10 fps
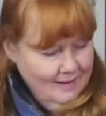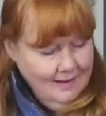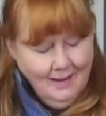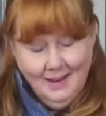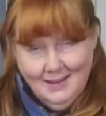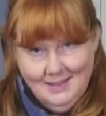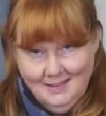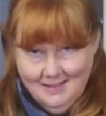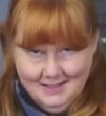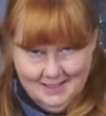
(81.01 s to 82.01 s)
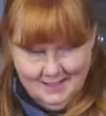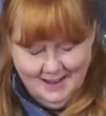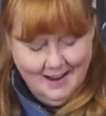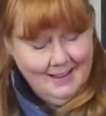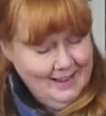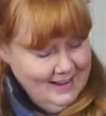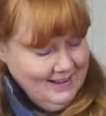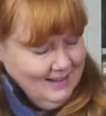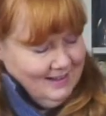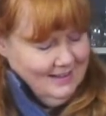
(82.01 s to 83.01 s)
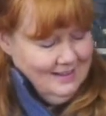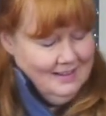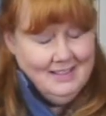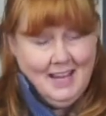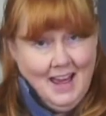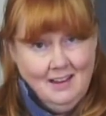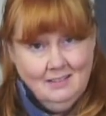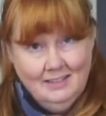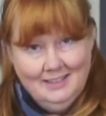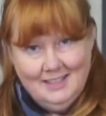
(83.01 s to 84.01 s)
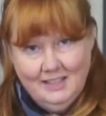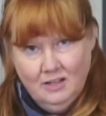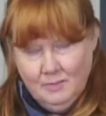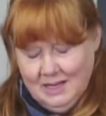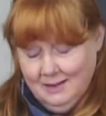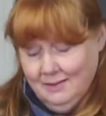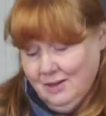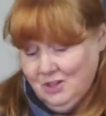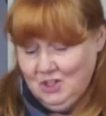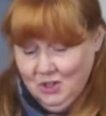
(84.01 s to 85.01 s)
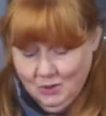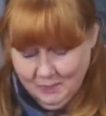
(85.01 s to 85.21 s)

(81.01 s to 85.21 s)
And honestly, I like to add a little cinnamon in there too.